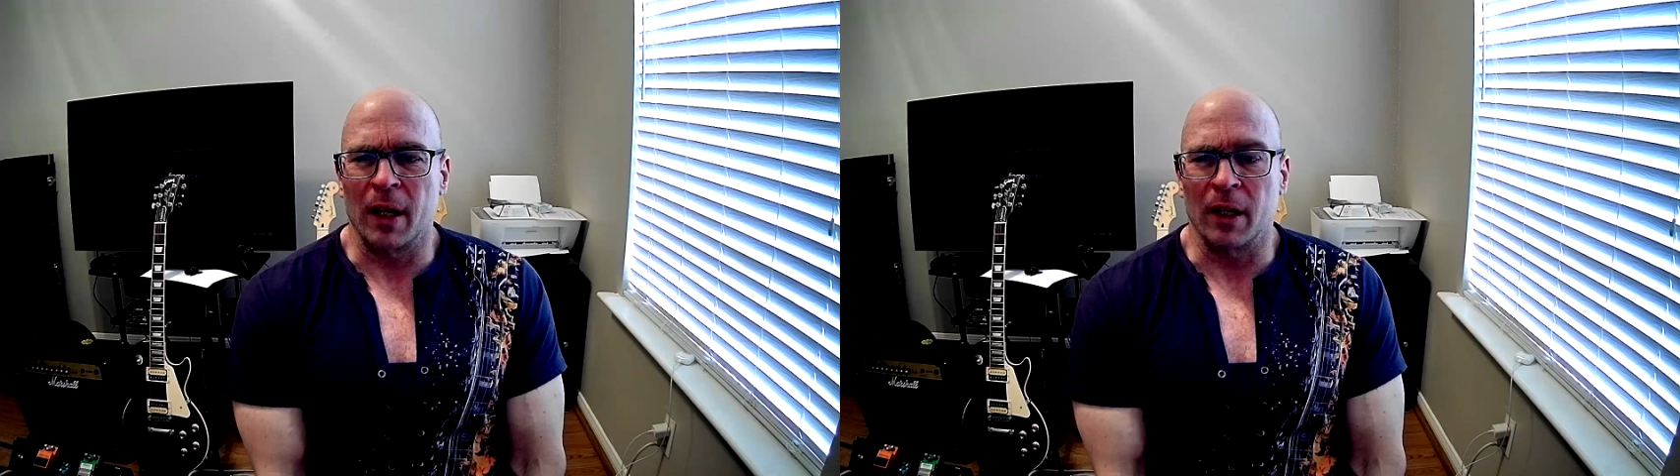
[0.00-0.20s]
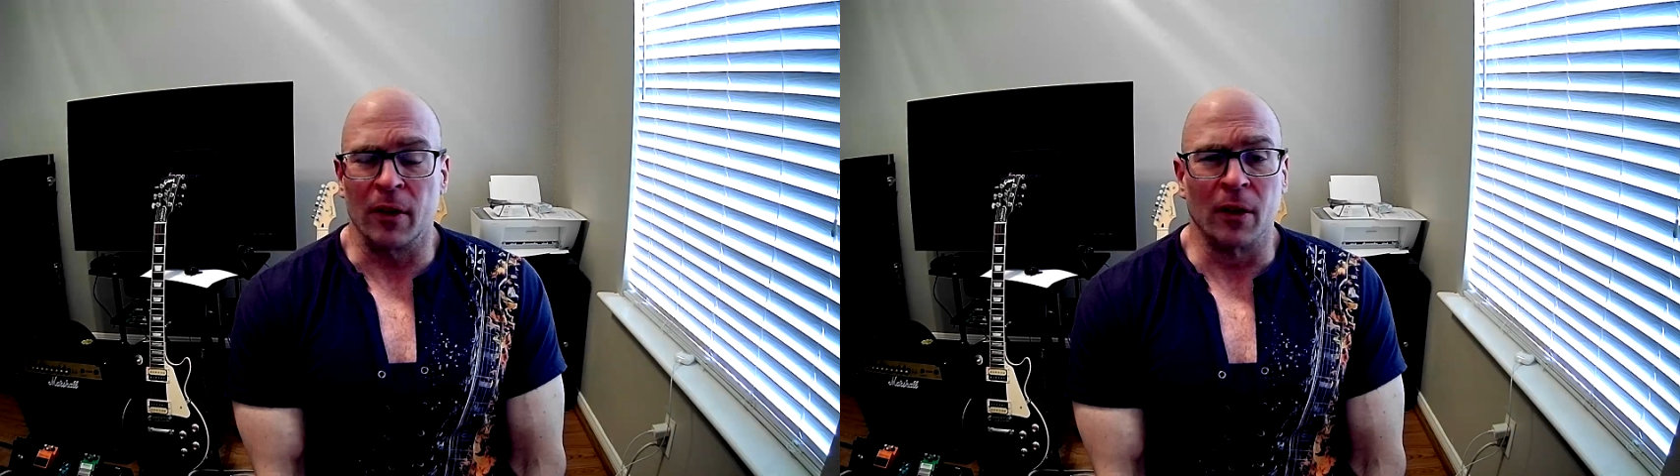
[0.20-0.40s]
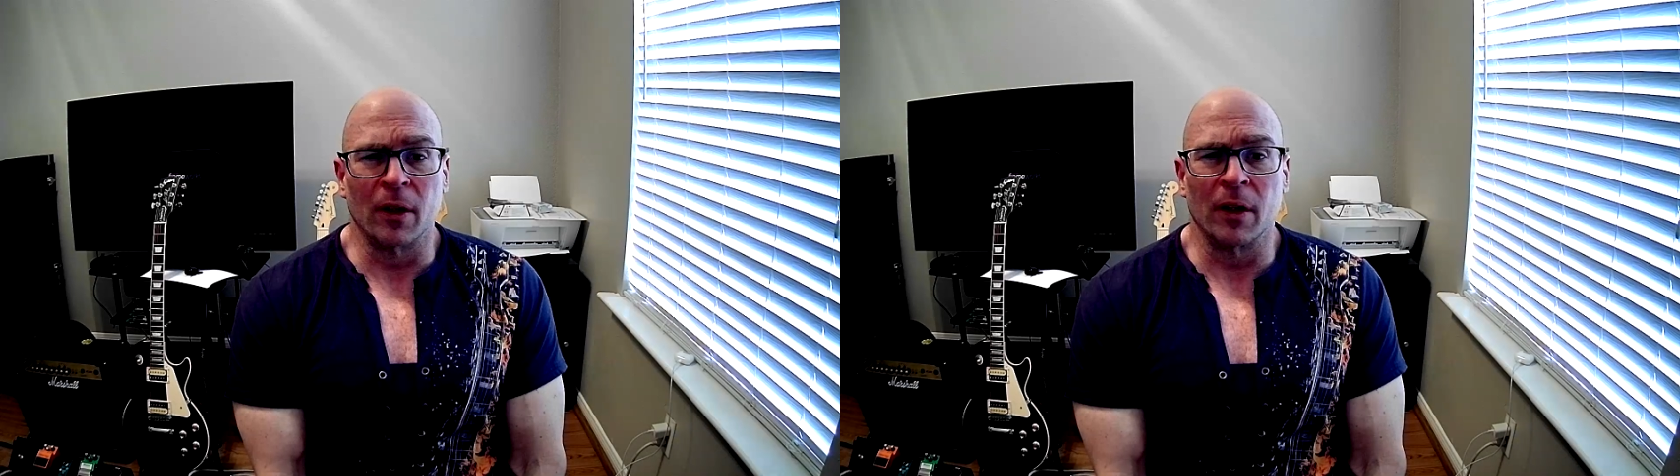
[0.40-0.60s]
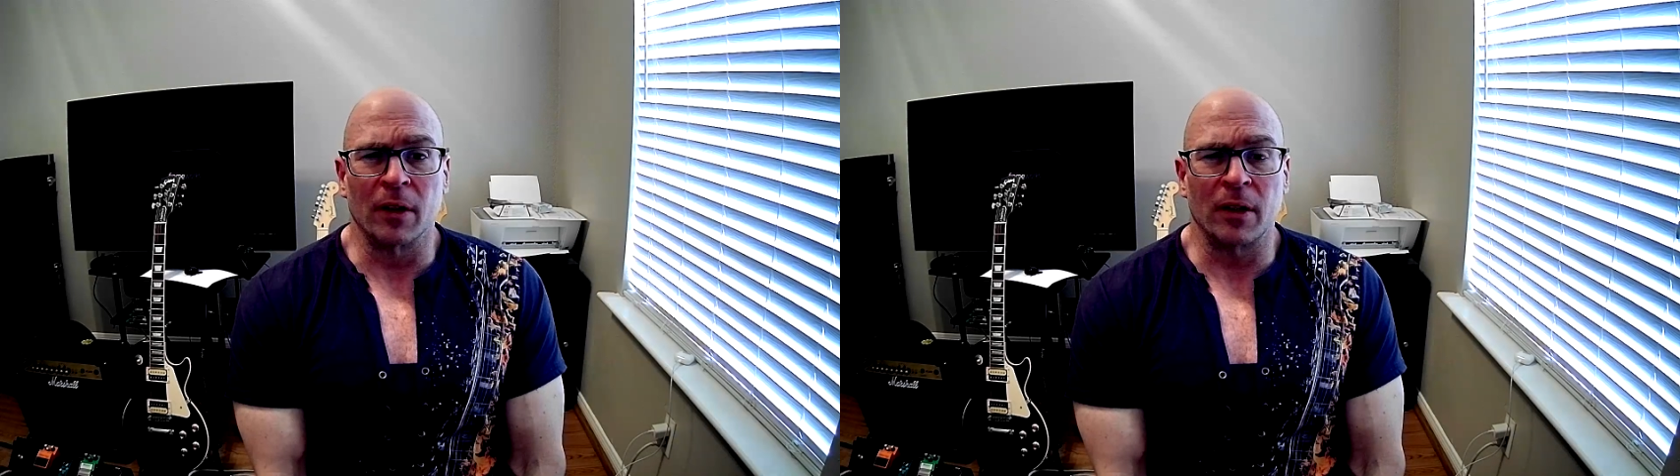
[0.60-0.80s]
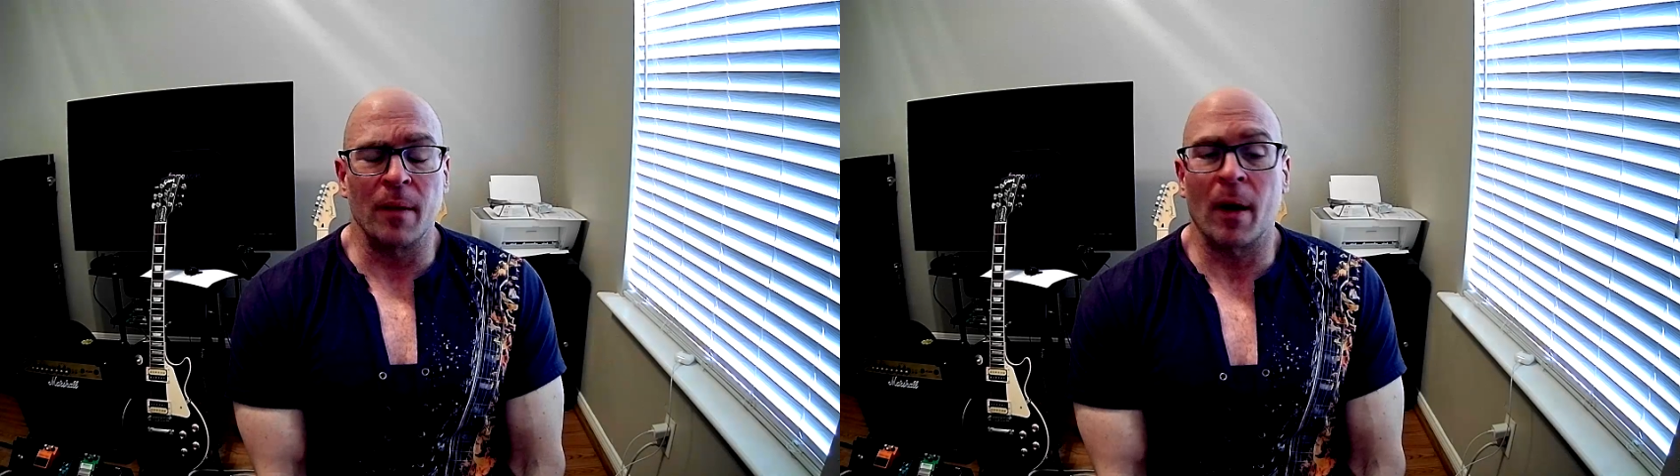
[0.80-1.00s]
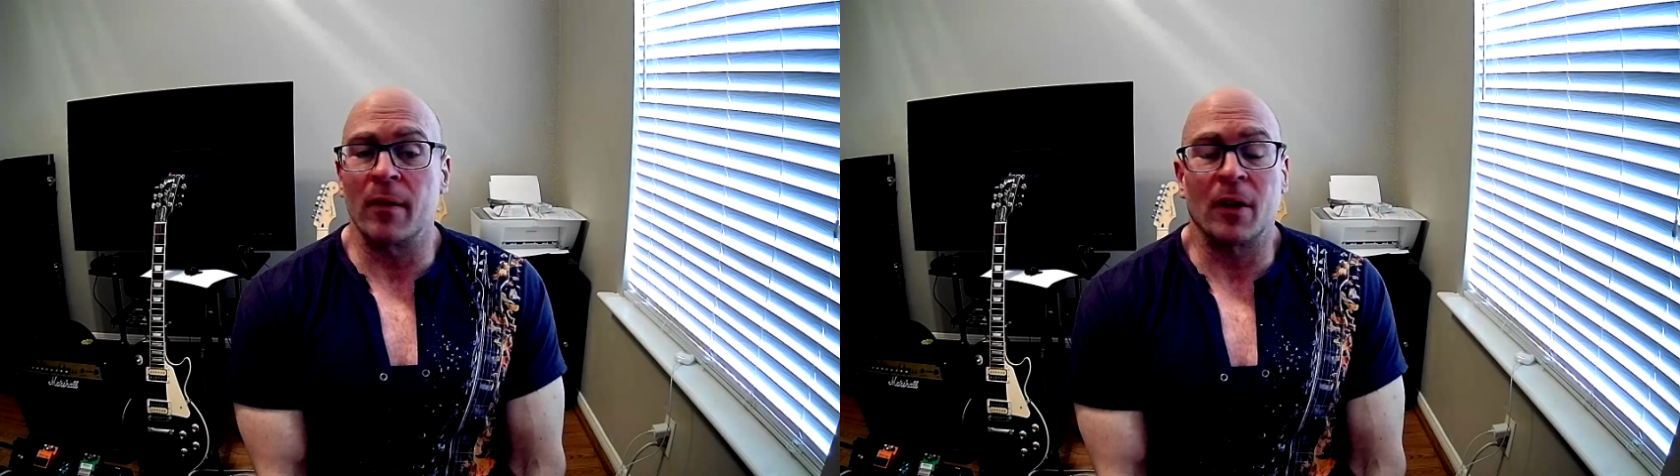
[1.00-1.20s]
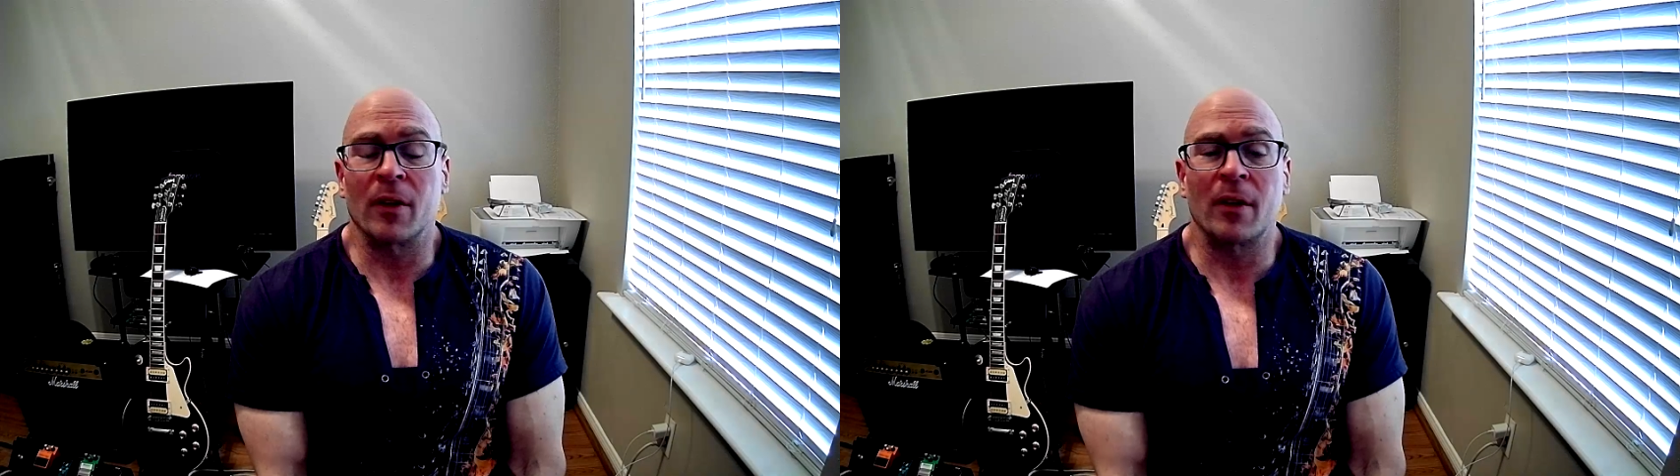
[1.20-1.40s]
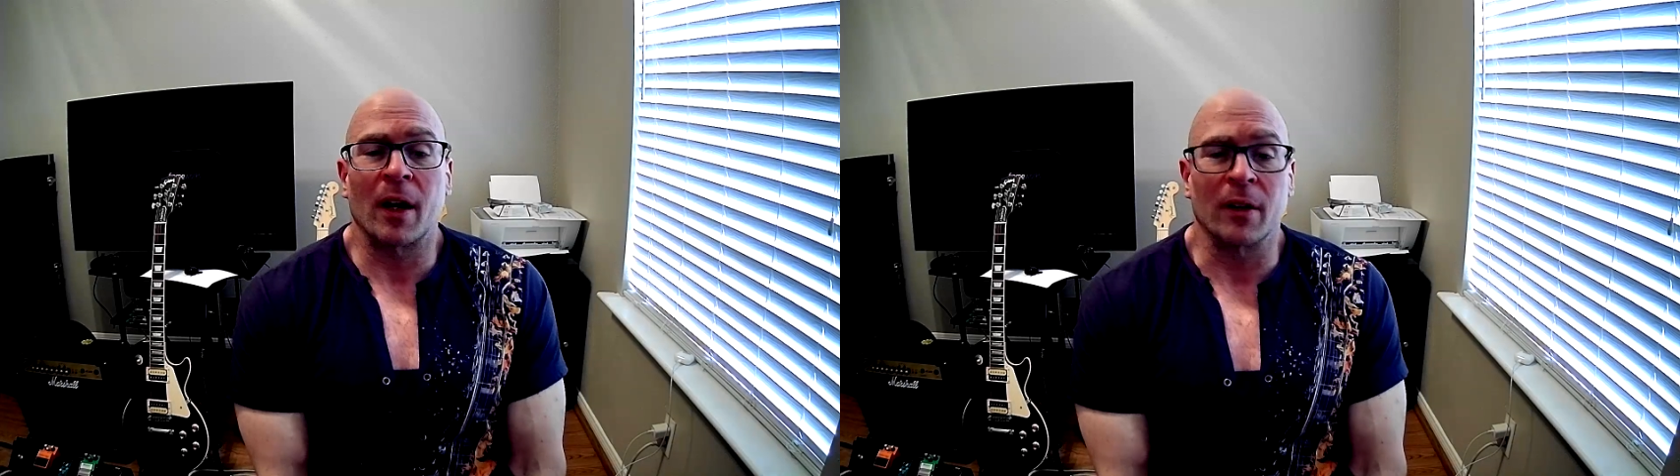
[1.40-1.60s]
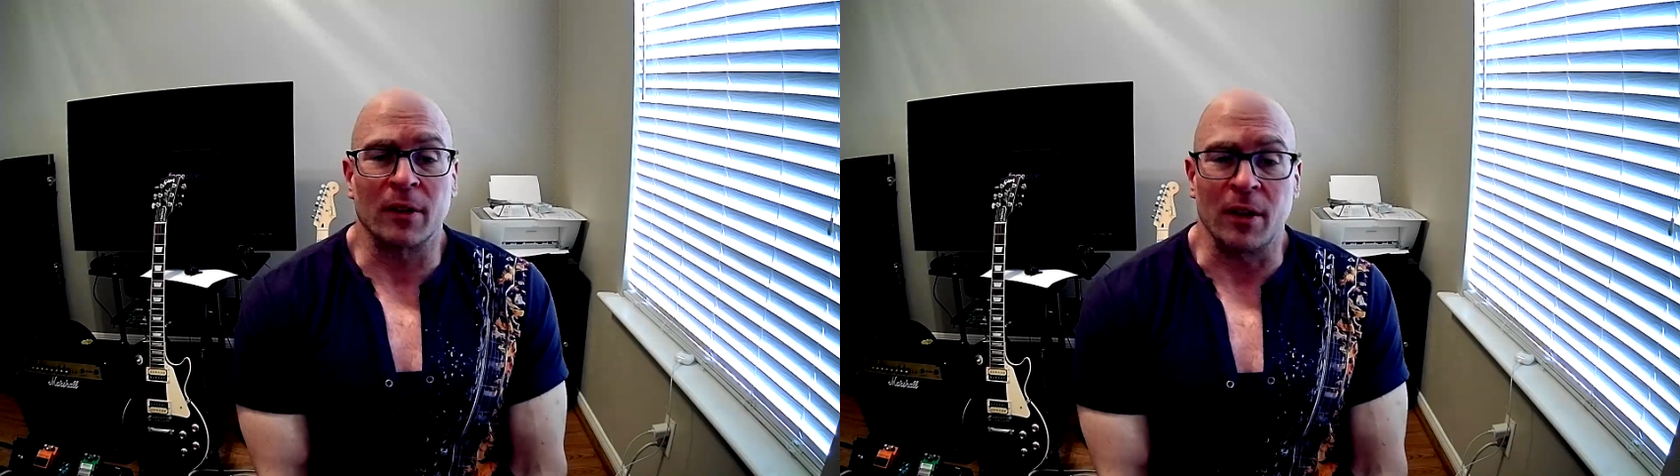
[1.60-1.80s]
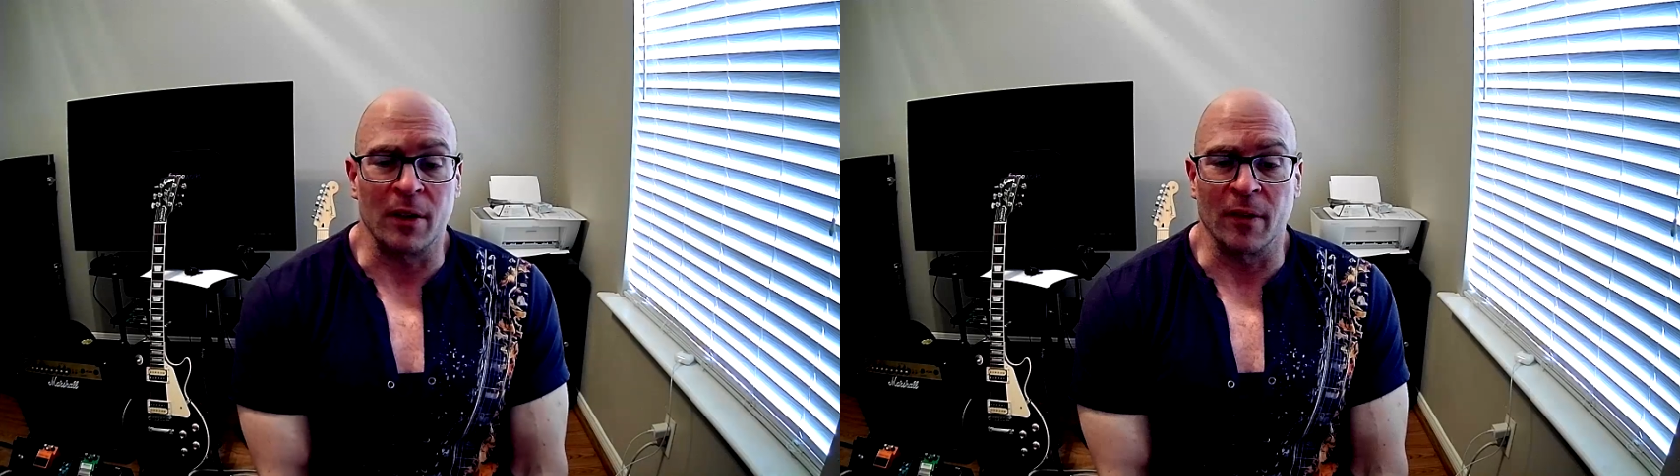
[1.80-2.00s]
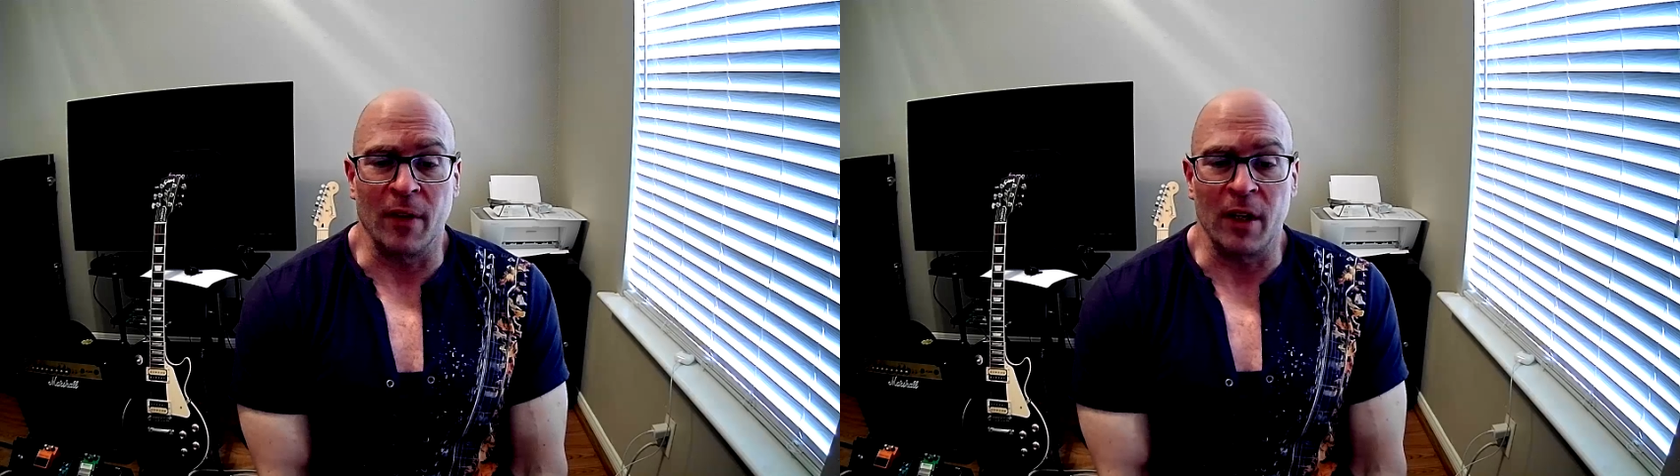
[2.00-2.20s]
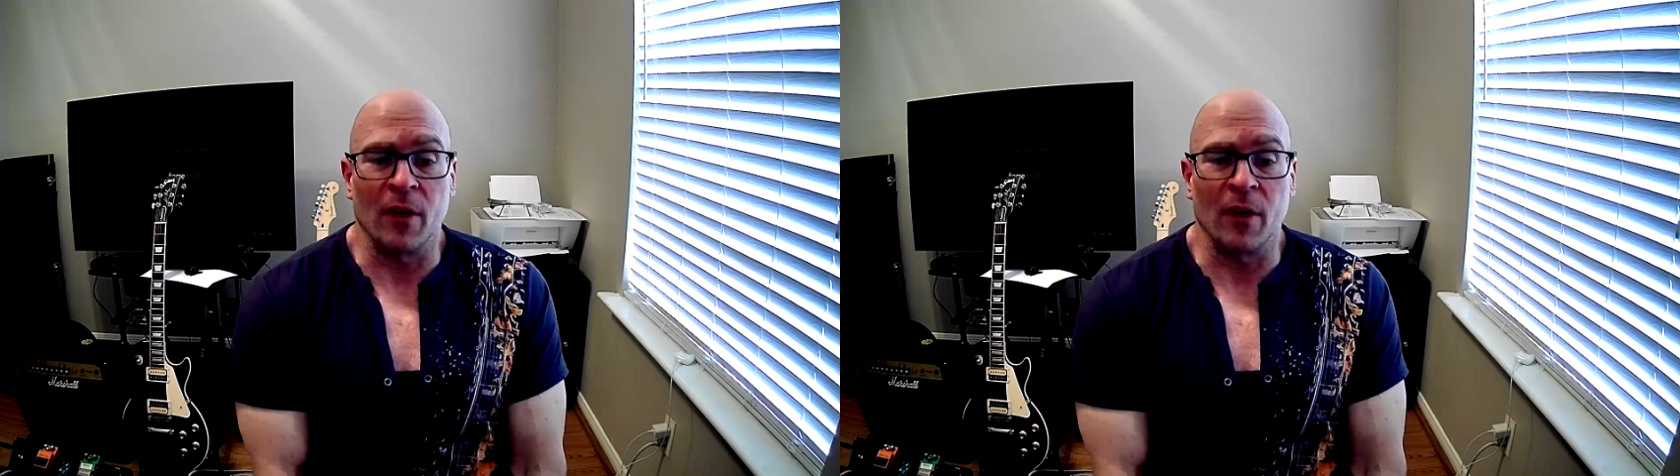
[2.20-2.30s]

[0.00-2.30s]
they're going to see my, no, they're not going to see your video.